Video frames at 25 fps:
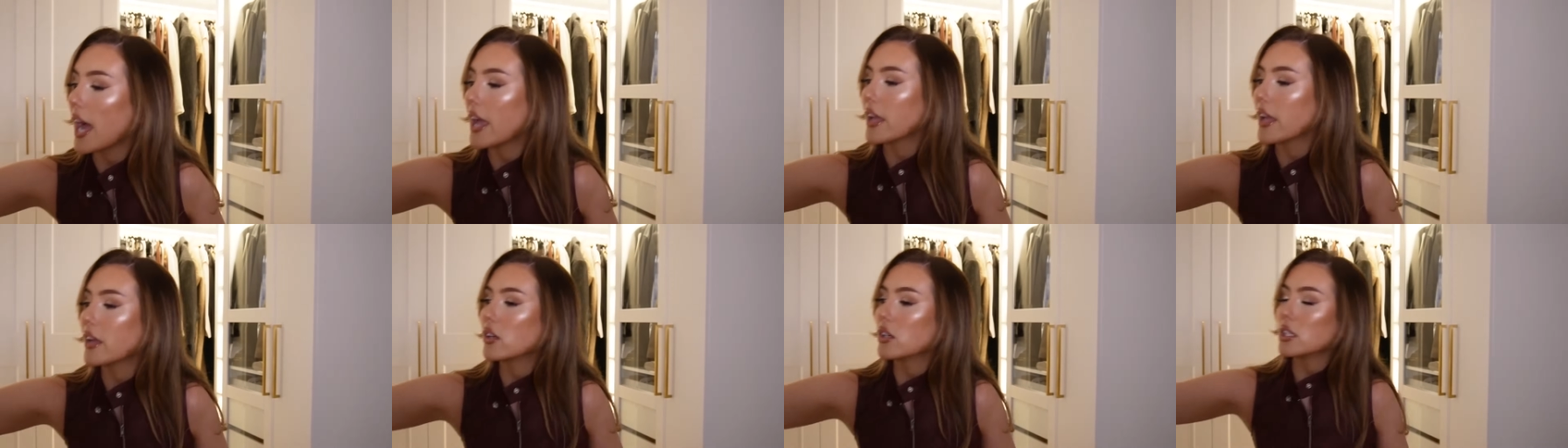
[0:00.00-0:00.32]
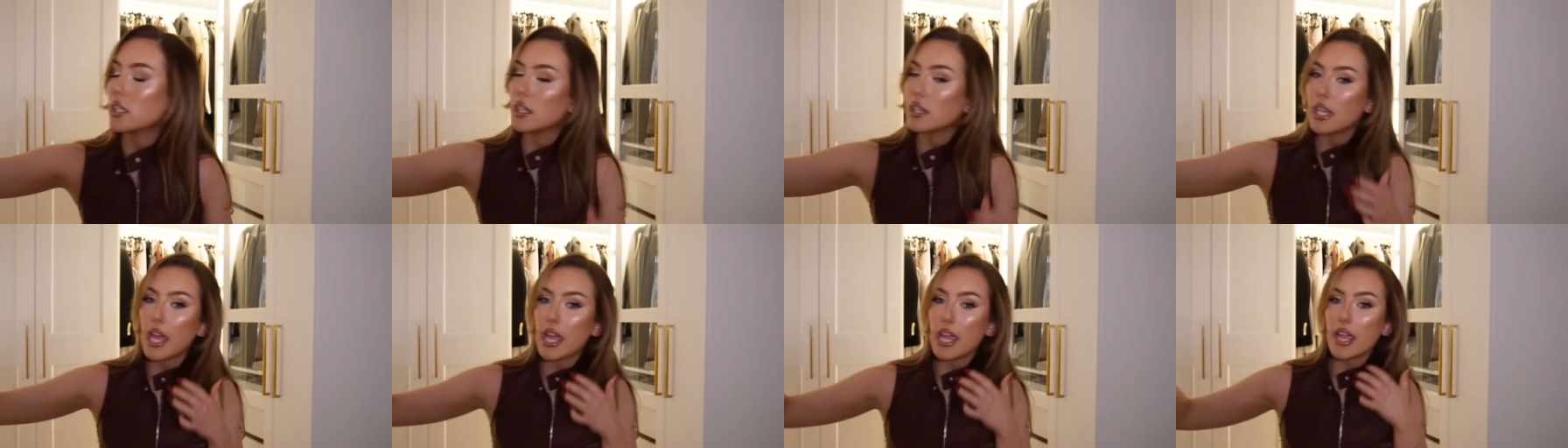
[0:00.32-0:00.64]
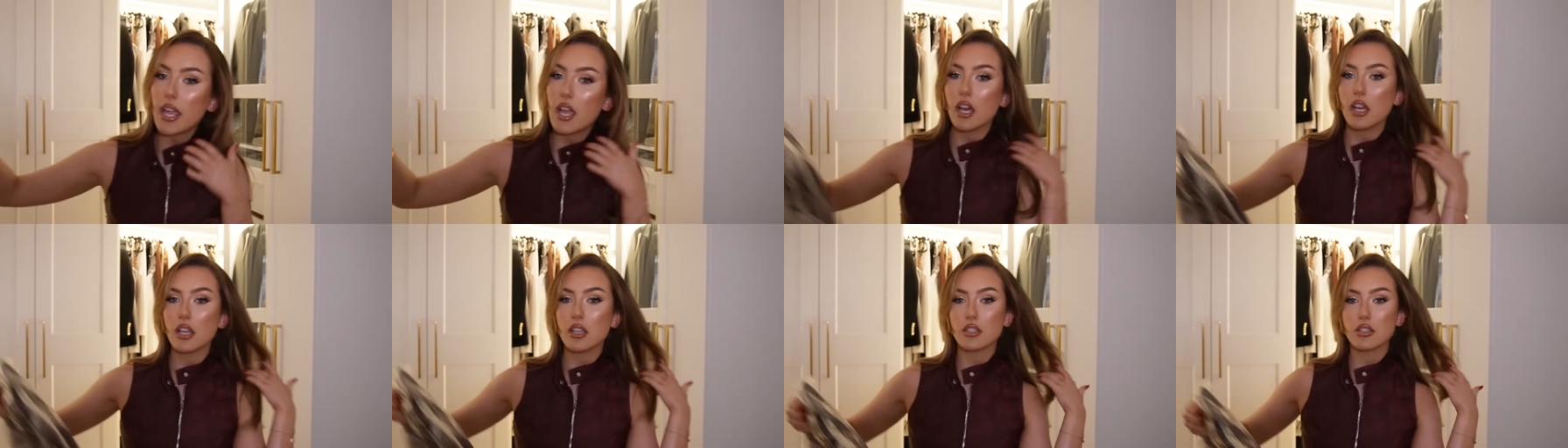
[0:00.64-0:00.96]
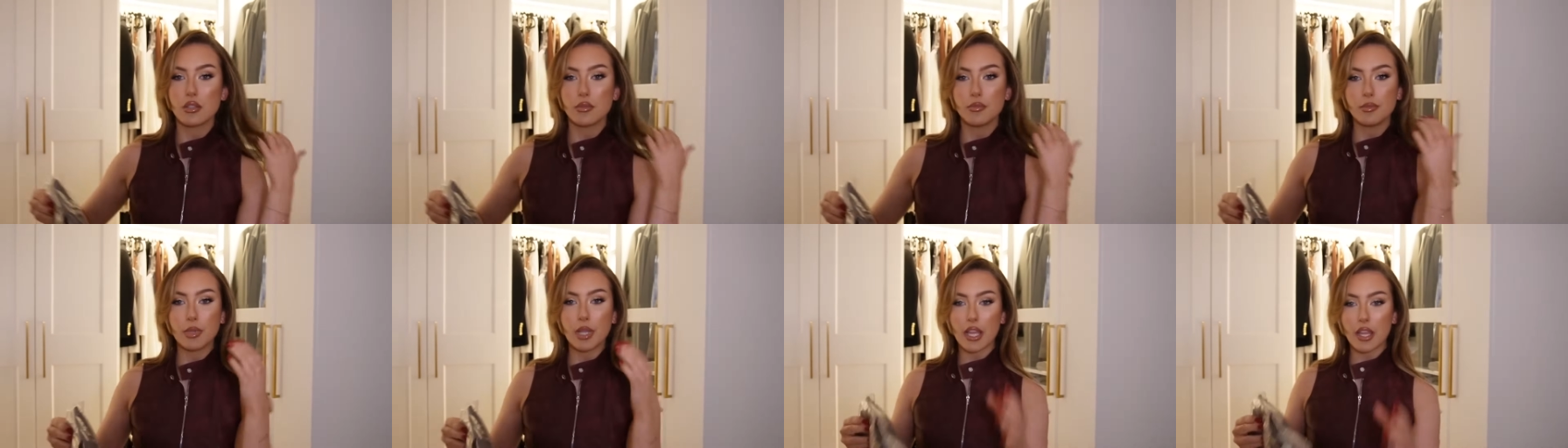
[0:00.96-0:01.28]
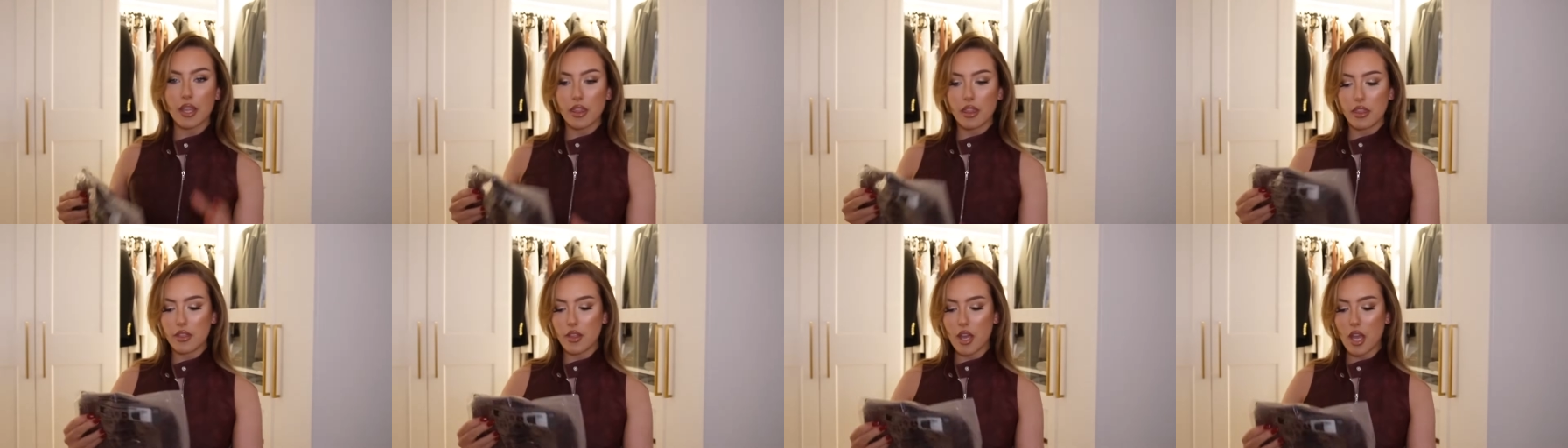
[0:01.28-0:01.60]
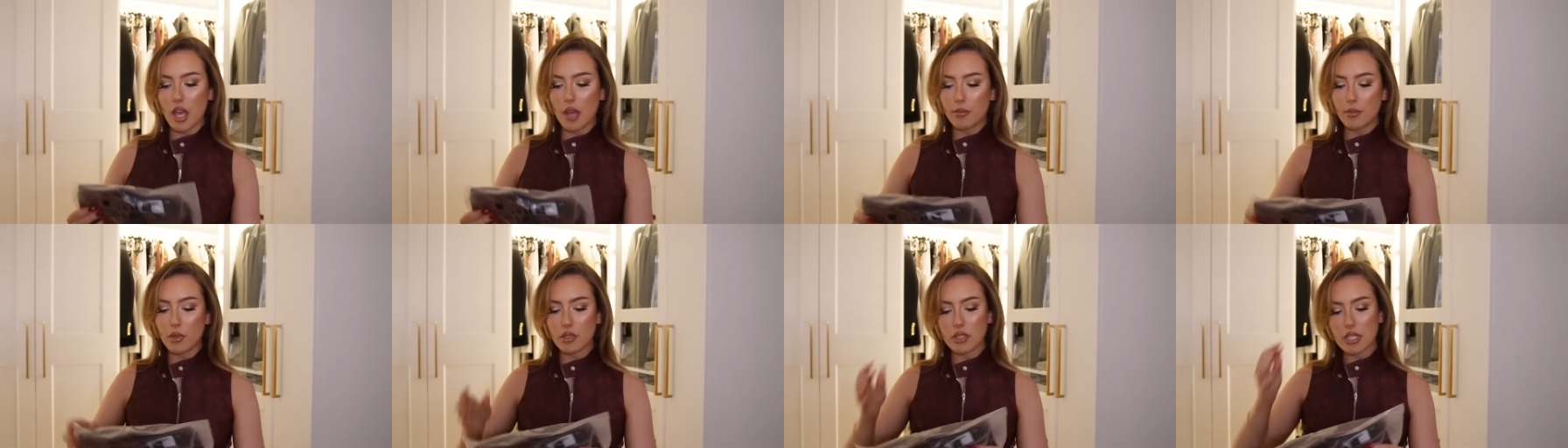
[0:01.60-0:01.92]
I could layer some like
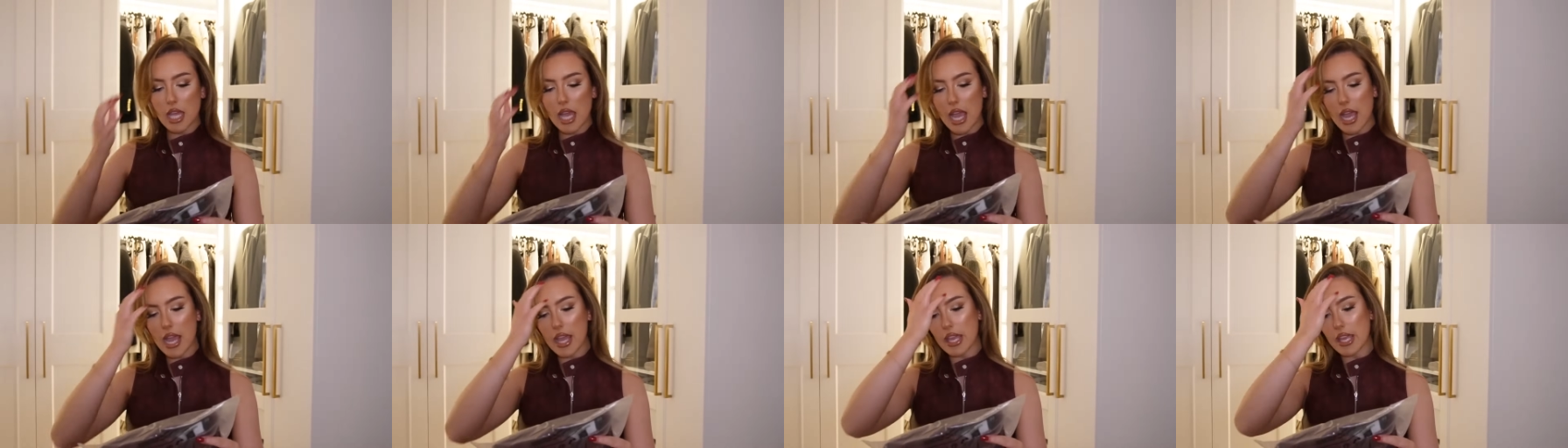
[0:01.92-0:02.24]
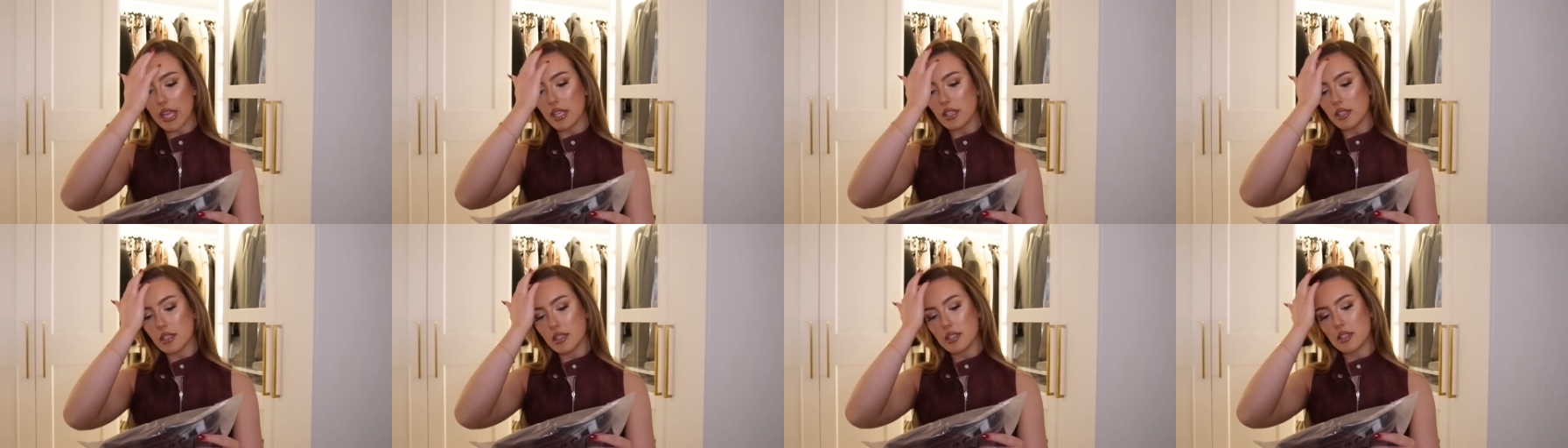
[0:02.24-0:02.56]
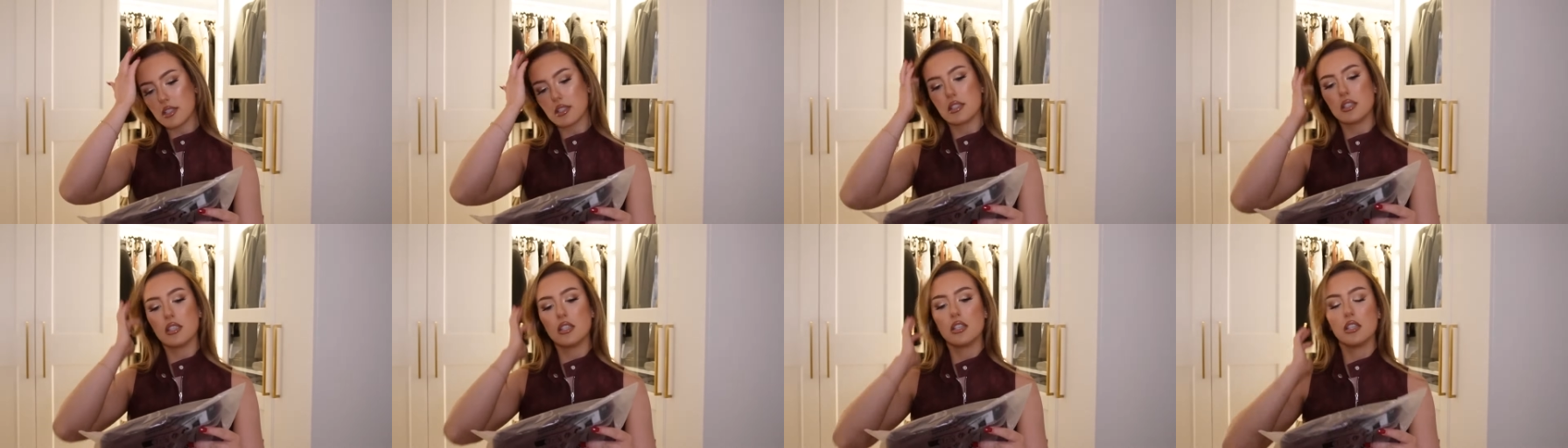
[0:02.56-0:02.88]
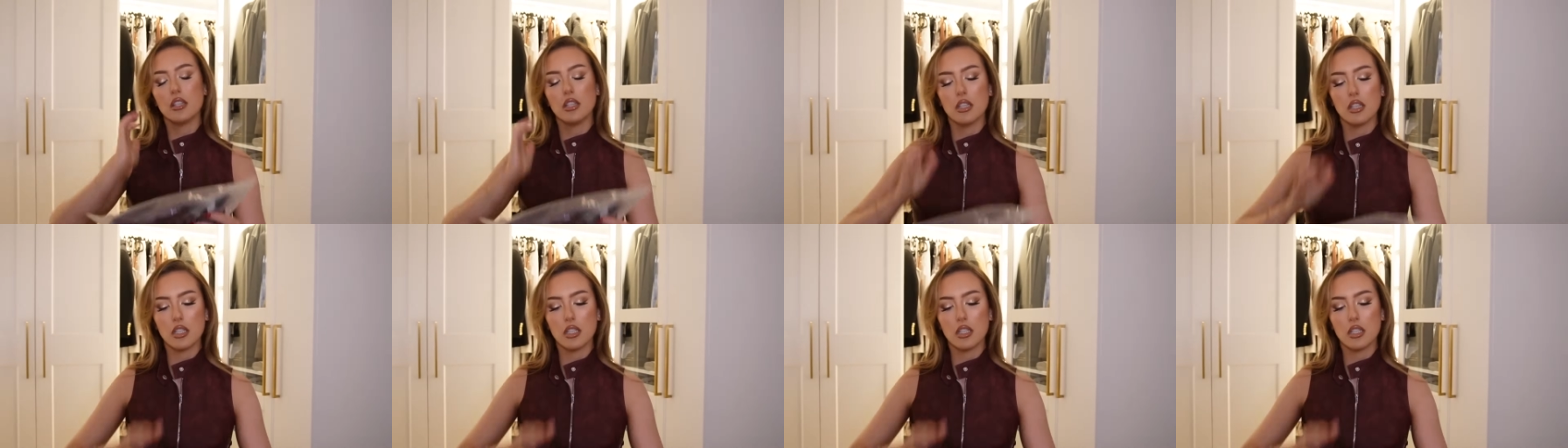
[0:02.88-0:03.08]
thermal tights